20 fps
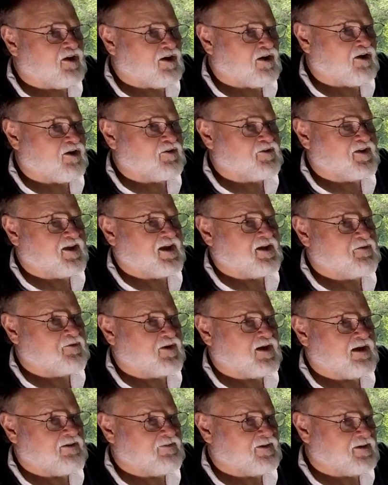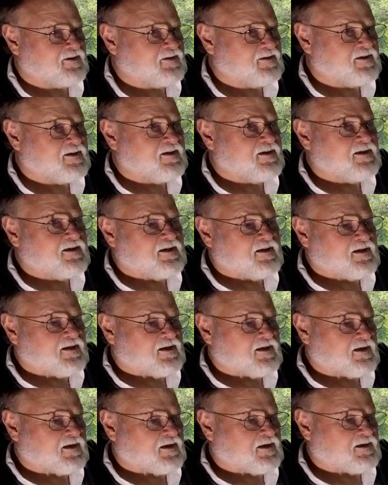all day driving.
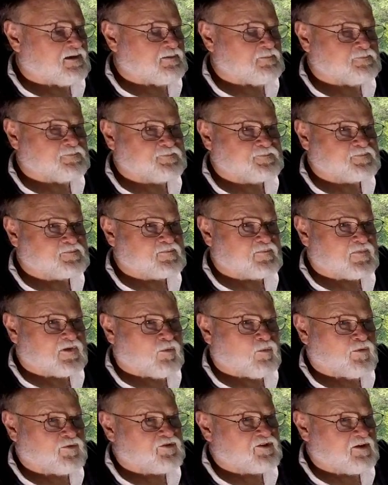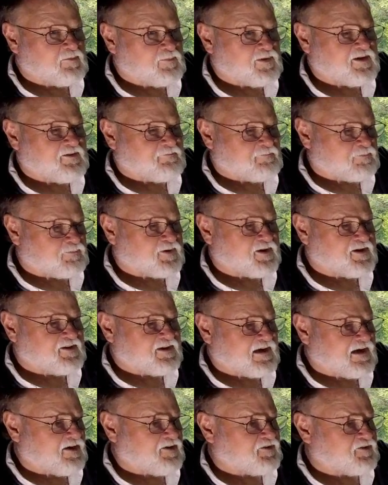which can be pretty
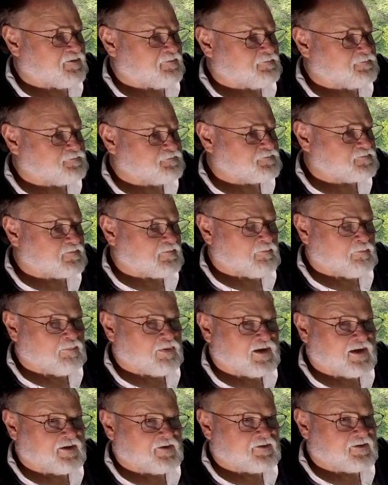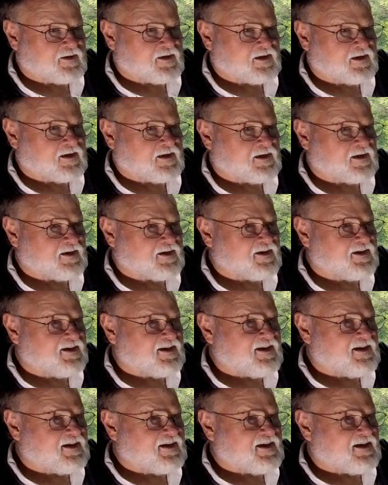tiresome. But
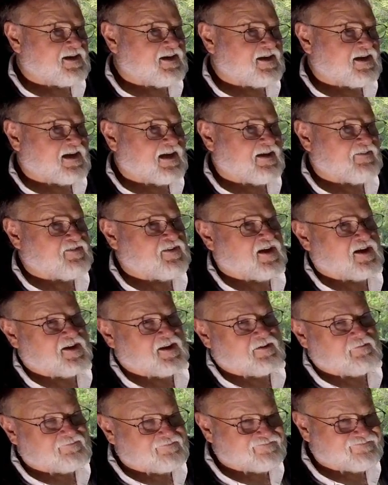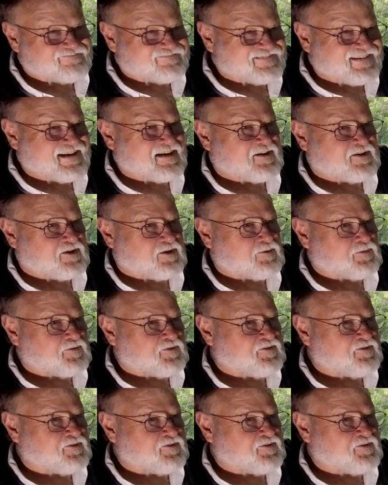I've done it, I don't know,